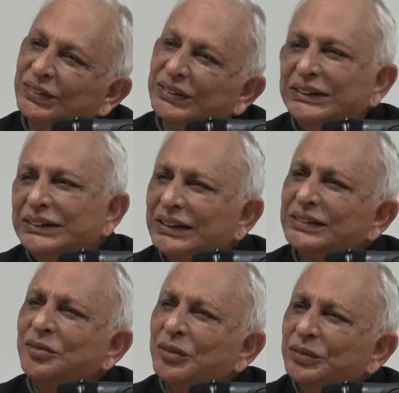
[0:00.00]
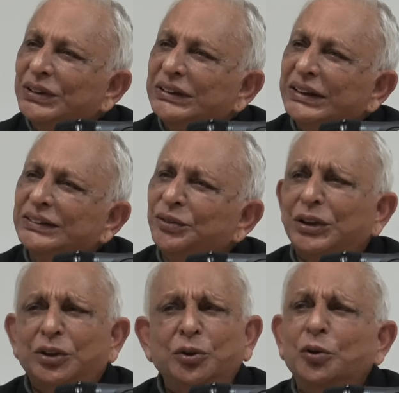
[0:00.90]
So these are some of the things,
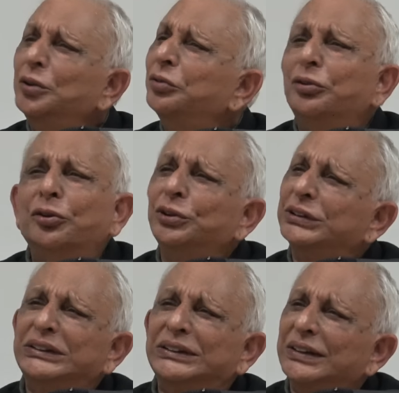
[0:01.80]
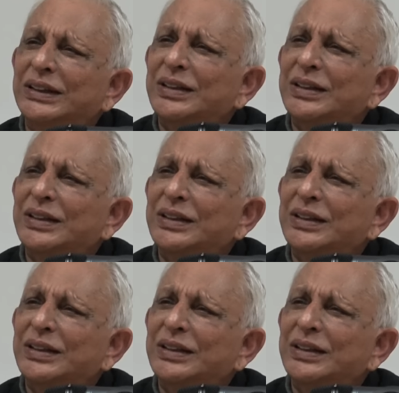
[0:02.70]
but don't force.